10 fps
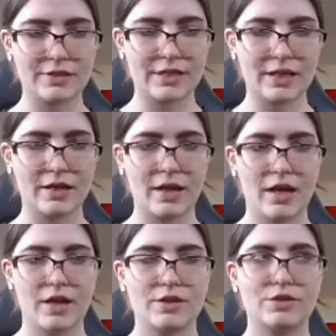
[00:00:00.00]
interesting
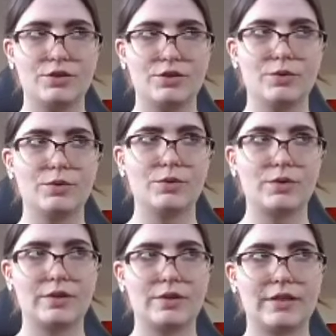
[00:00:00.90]

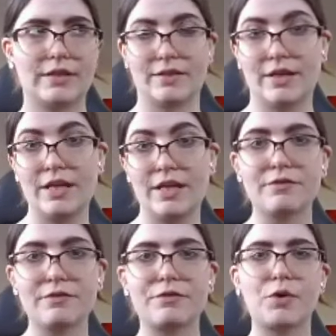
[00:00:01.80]
to
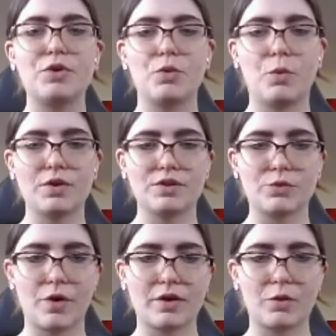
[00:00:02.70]
hear from you
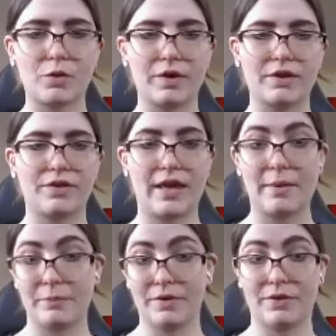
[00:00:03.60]
what's wrong with
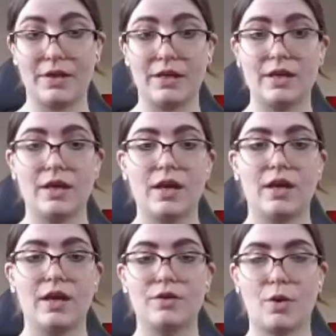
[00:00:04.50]
empathy
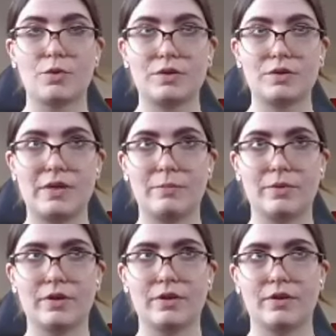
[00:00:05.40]
in those
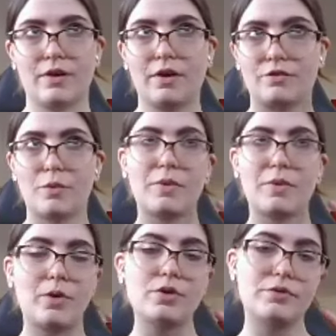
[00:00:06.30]
people from the
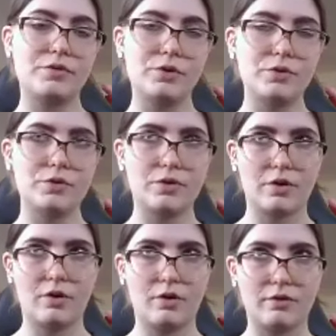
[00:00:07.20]
point of
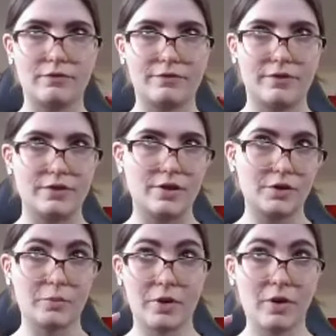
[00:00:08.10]
view of
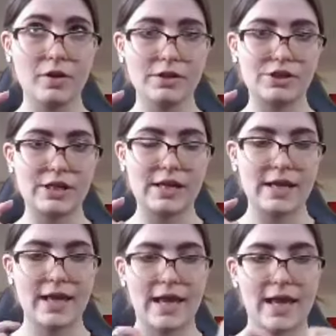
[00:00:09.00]
neurobiology,
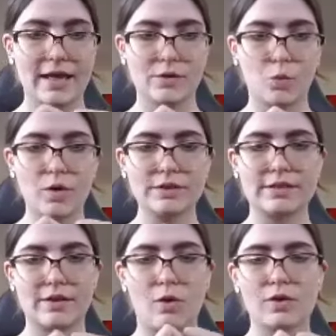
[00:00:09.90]
and
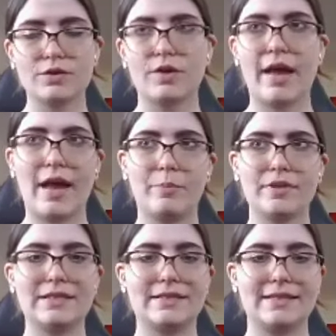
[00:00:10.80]
what also
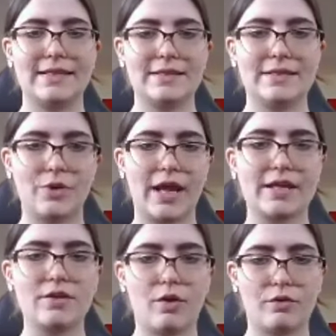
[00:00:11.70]
happens in
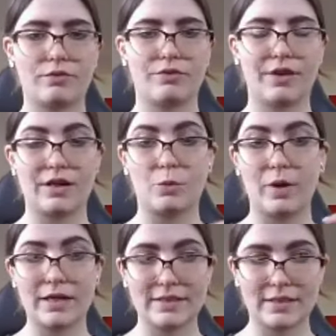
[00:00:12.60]
brain of their
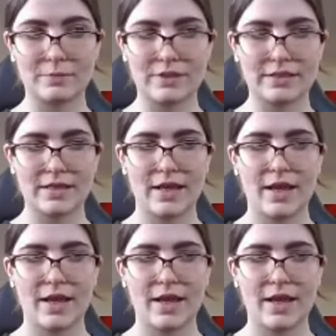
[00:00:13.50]
victims.